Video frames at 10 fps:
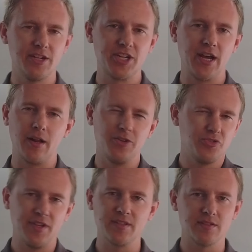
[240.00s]
the chat on.
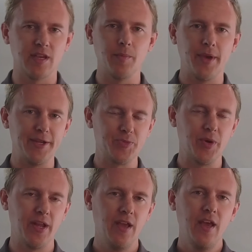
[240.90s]
Usually it's the same page,
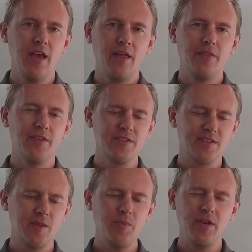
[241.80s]
but this
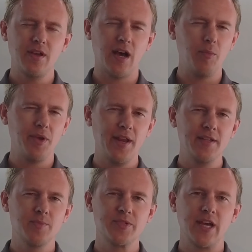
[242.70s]
can be complicated
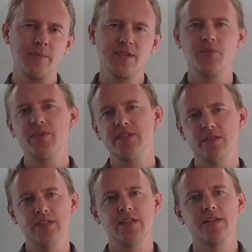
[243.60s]
sometimes. I
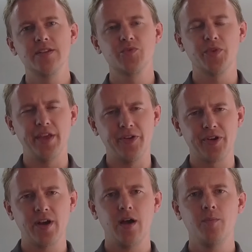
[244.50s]
recently did this with
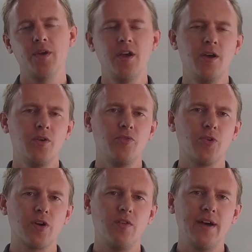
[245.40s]
Intercom
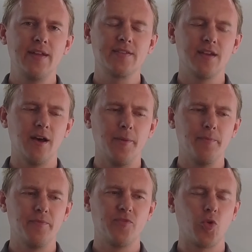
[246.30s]
for clients.
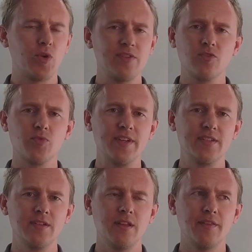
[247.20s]
For whatever
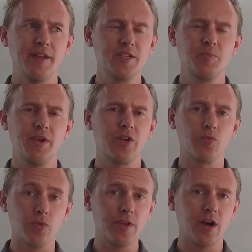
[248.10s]
reason, they just make it
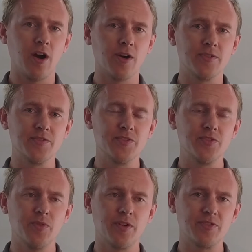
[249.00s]
really hard
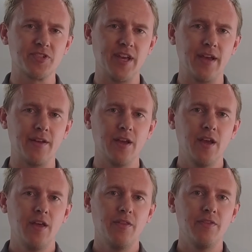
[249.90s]
to understand
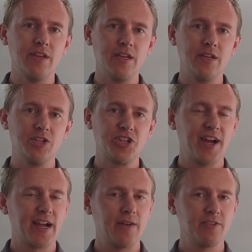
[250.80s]
the
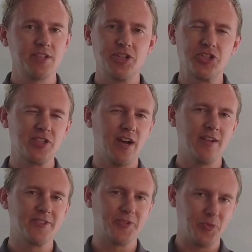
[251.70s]
chat conversations
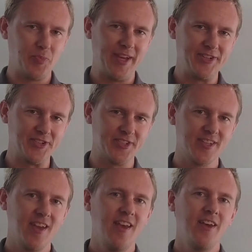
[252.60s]
on certain
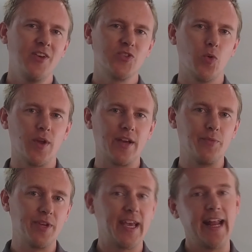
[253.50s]
pages. So what
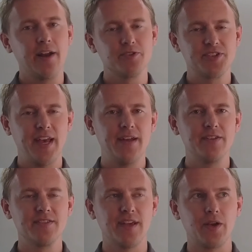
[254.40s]
we can understand
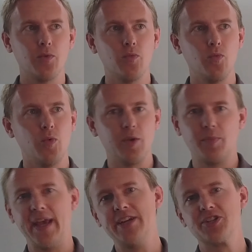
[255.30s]
is like what
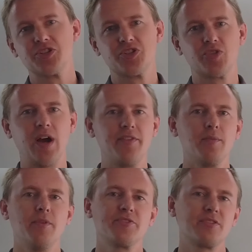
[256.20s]
pages drive the
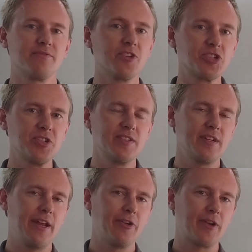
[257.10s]
most conversions in
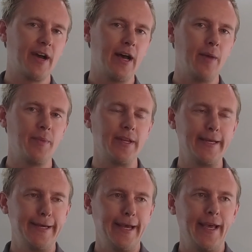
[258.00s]
Intercom, and
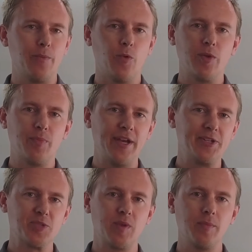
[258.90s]
what
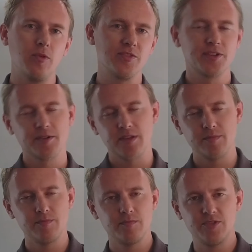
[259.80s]
pages people start the
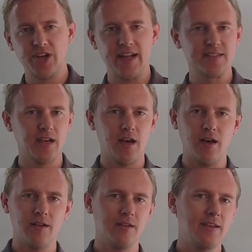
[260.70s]
chats on,